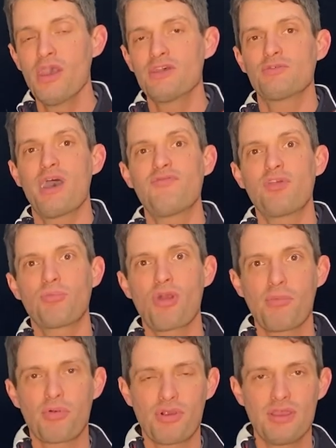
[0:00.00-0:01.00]
So having
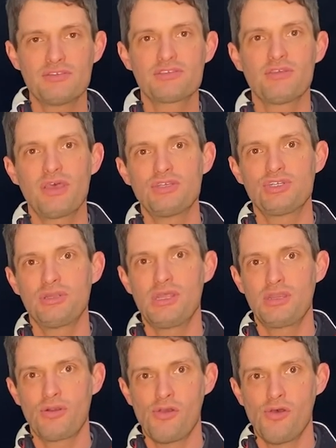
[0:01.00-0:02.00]
proper insulation
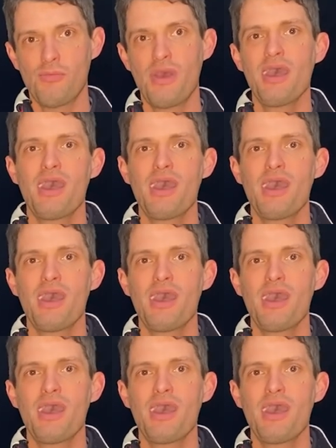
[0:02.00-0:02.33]
in your home,